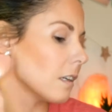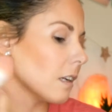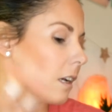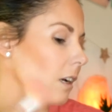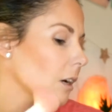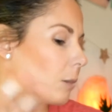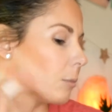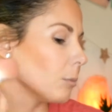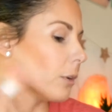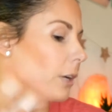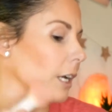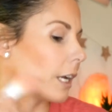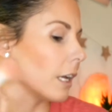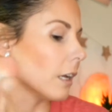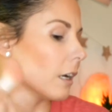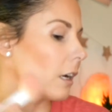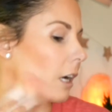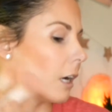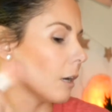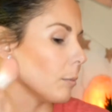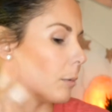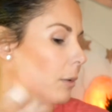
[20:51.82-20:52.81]
I'll bring
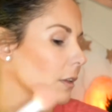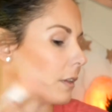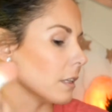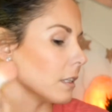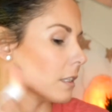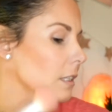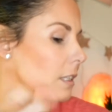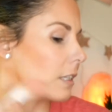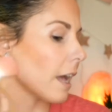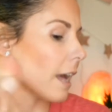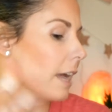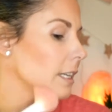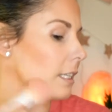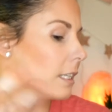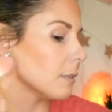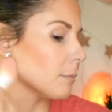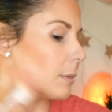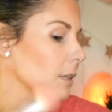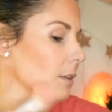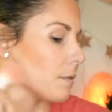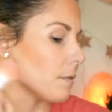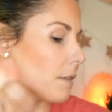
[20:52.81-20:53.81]
it up on the sides
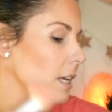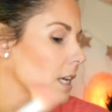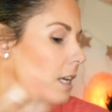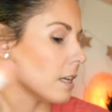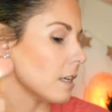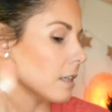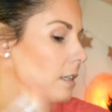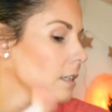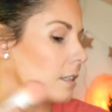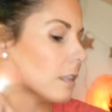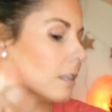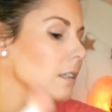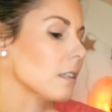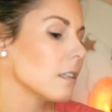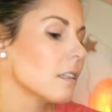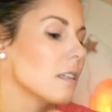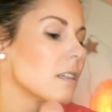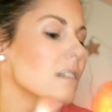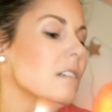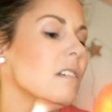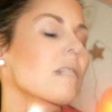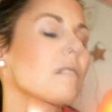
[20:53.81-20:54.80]
of my face,
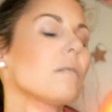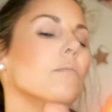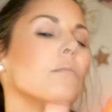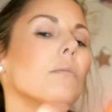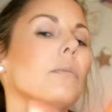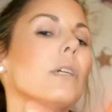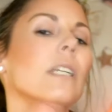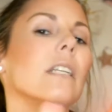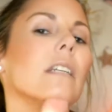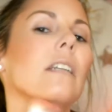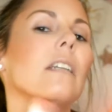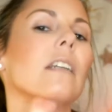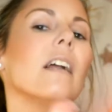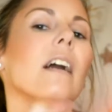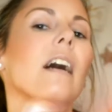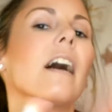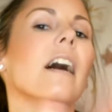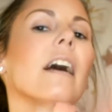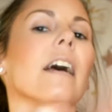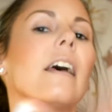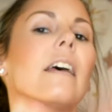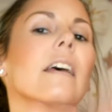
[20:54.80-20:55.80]
but
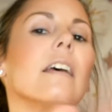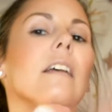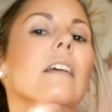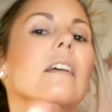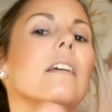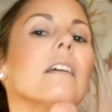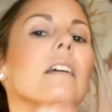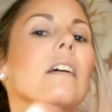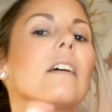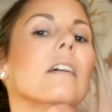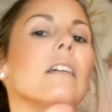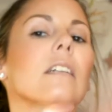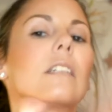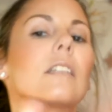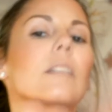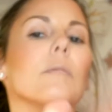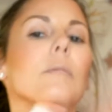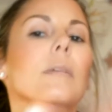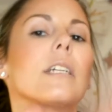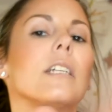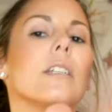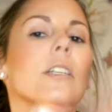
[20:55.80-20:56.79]
not
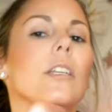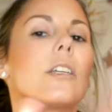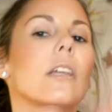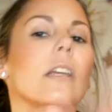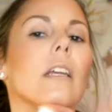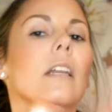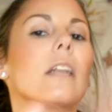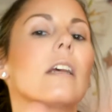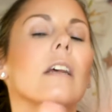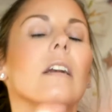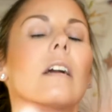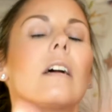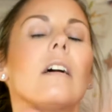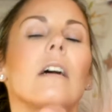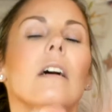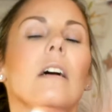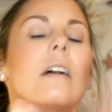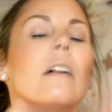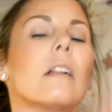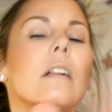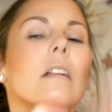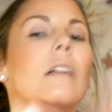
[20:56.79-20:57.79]
onto my chin at
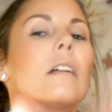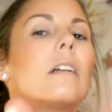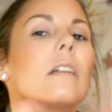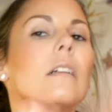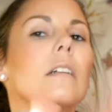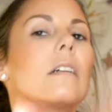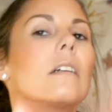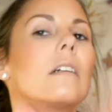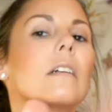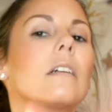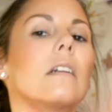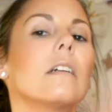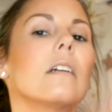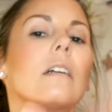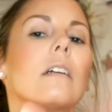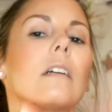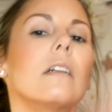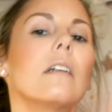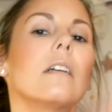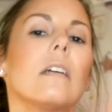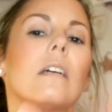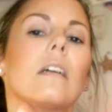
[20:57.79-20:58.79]
all.
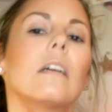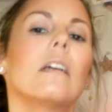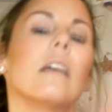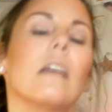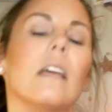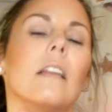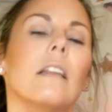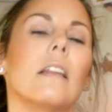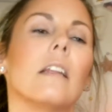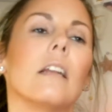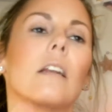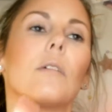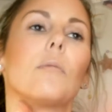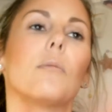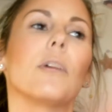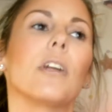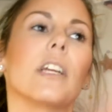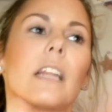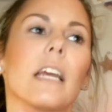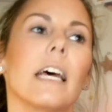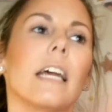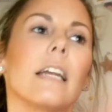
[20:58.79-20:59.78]
And then I'll
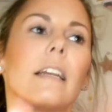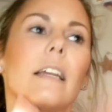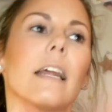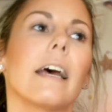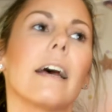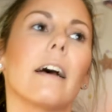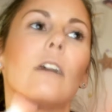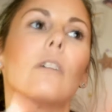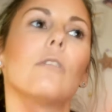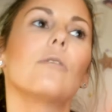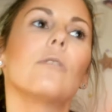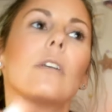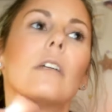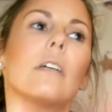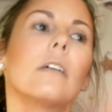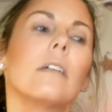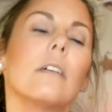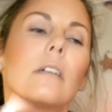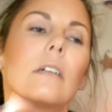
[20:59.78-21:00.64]
bring that down.